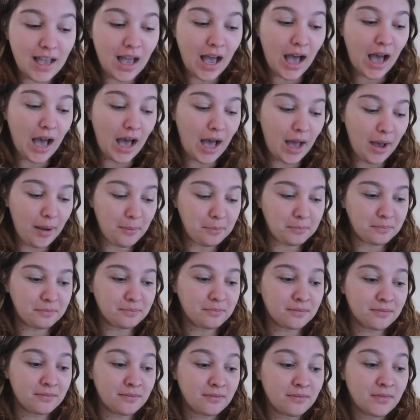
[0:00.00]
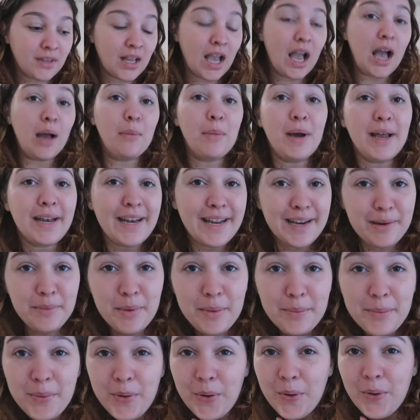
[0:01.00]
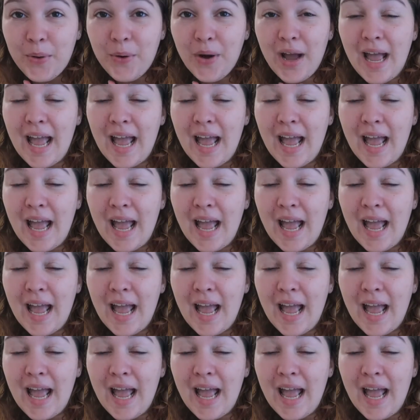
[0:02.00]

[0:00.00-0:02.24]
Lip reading: I might need a bit more.